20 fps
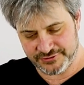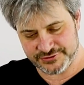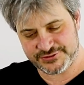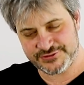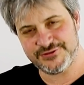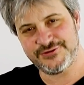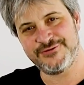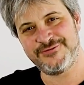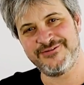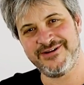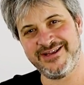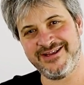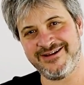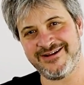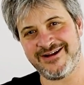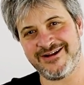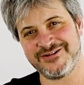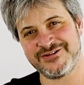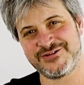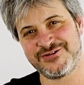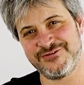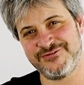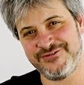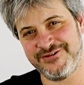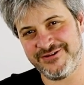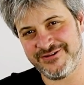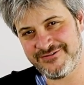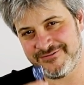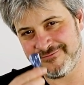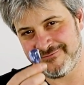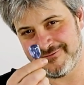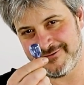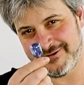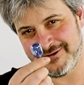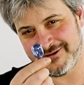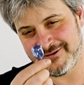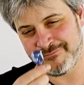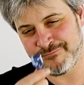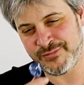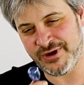we also
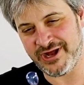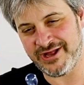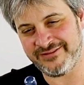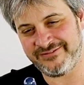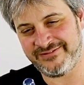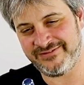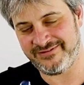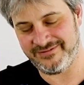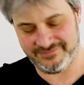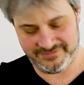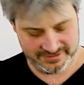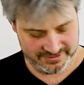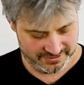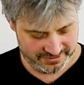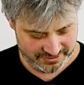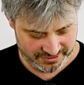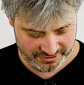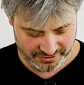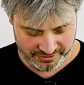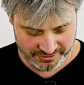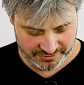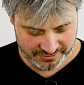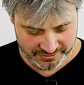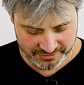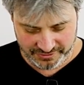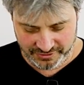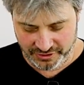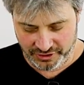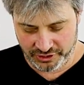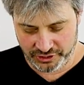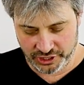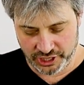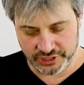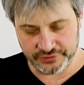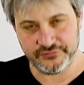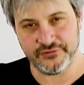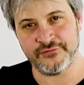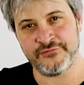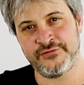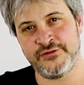bought a lot
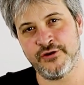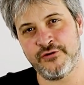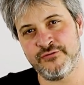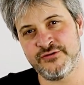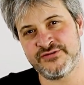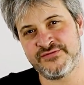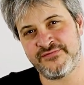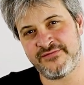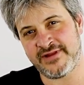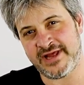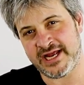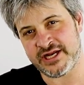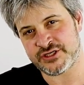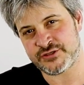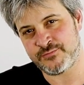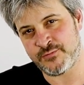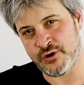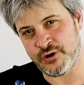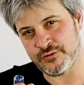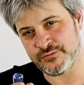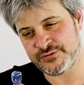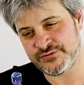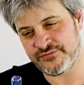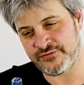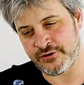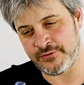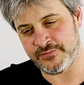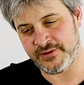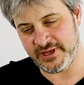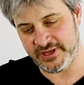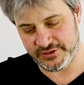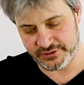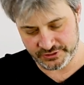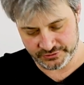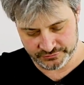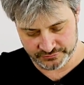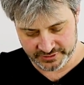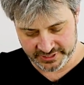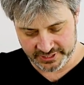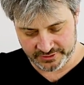of those flash bulbs from
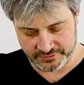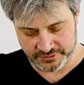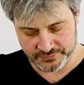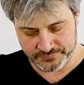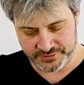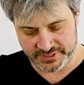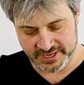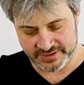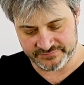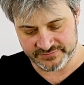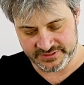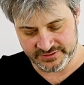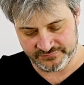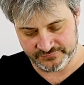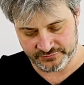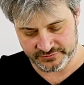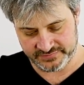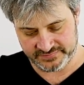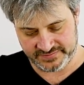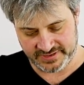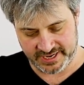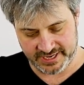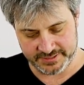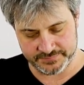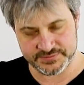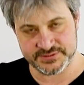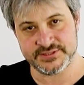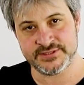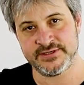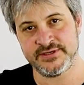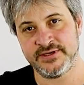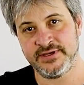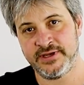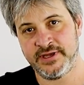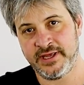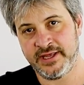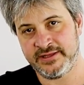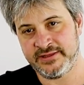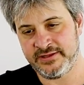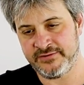another era. We have different types,
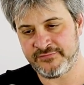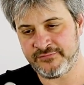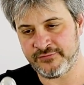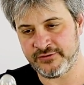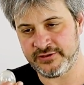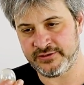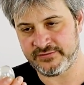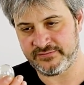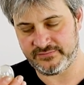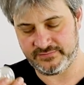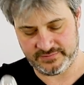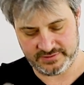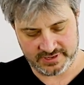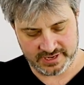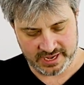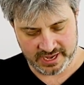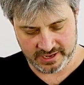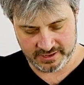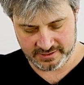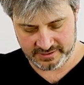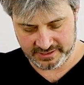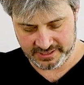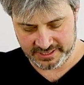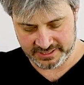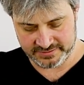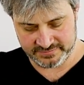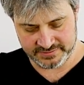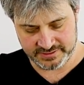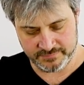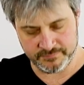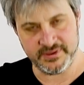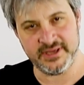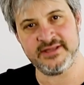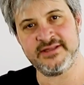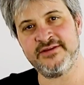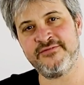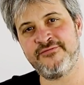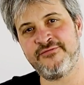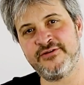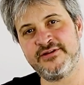and they make
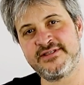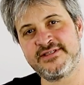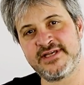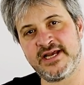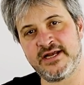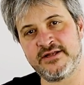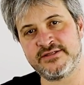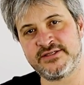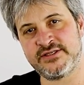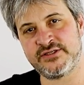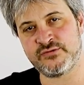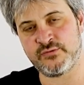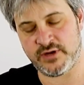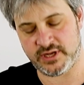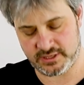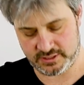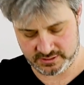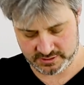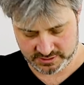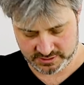different sounds as well.